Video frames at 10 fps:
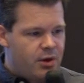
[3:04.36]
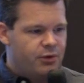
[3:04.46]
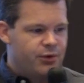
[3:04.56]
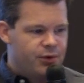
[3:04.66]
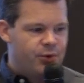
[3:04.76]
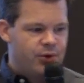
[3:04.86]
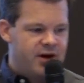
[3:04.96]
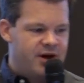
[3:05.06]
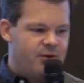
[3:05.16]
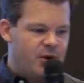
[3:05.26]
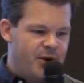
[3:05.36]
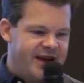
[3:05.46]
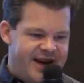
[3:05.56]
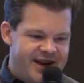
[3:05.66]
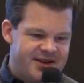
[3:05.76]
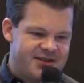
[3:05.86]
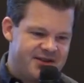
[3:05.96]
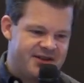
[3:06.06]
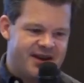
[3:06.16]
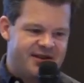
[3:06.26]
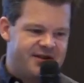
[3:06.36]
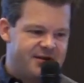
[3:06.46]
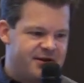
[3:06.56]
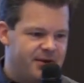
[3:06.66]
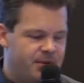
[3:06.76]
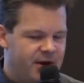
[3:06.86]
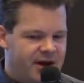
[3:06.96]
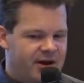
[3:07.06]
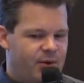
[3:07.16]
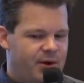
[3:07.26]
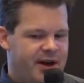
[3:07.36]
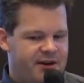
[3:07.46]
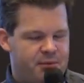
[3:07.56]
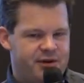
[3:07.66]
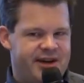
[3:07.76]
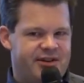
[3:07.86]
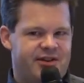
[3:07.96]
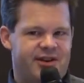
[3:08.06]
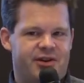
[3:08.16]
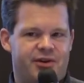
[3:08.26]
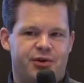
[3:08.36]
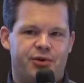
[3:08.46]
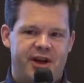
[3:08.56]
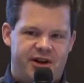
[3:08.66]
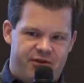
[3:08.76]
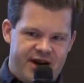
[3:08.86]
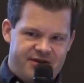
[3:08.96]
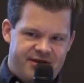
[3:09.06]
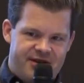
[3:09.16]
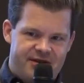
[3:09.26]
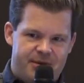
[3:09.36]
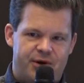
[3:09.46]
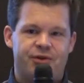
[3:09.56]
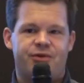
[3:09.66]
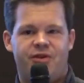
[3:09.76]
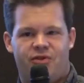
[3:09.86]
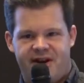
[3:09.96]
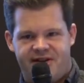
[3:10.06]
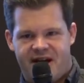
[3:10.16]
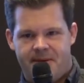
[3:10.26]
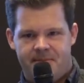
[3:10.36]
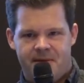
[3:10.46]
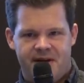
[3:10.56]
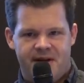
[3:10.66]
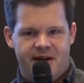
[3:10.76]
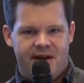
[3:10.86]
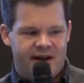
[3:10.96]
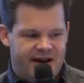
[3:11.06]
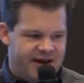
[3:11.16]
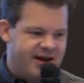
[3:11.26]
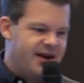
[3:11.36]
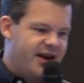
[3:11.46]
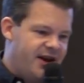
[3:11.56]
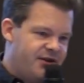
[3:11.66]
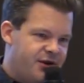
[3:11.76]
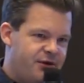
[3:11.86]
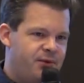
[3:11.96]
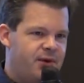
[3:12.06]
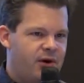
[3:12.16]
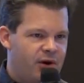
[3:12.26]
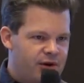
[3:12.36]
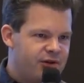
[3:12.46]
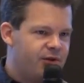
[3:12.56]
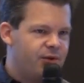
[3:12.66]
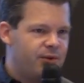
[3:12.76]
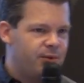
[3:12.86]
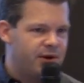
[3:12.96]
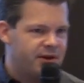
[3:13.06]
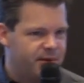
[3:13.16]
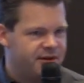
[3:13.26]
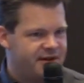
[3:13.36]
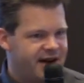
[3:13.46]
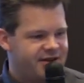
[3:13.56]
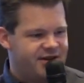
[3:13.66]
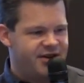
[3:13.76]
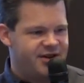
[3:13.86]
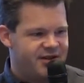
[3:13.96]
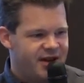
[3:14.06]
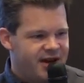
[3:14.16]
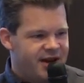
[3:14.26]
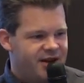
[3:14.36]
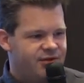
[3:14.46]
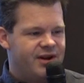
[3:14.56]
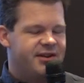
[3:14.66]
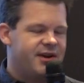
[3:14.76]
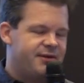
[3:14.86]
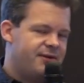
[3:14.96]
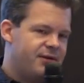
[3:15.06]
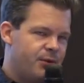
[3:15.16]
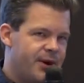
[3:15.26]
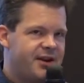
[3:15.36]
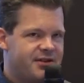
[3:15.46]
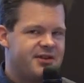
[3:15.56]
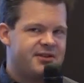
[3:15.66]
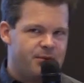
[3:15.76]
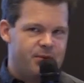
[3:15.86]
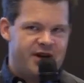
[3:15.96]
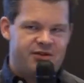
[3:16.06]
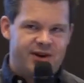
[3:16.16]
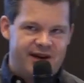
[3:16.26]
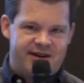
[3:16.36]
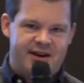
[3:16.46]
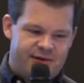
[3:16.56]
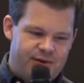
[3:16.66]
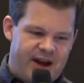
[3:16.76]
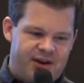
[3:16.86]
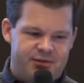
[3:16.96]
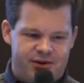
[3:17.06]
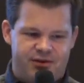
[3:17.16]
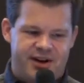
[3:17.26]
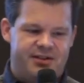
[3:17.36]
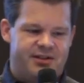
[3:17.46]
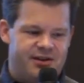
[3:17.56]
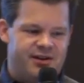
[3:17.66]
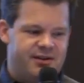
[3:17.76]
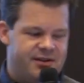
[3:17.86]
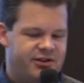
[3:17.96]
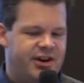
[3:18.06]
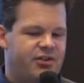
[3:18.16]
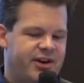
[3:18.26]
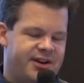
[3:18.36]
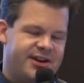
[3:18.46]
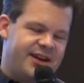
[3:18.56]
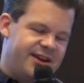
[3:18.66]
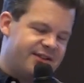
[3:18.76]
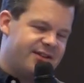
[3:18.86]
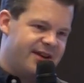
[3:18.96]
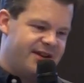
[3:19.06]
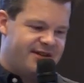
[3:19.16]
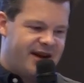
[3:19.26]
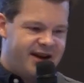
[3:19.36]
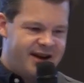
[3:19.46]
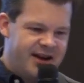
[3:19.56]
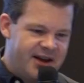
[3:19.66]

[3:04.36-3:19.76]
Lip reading: So what we get is this nice system where we have protection not only at rest, but also at runtime. And sort of also what's nice here is it's really tough, or we get a system where it's really tough to exfiltrate the generated keys inside,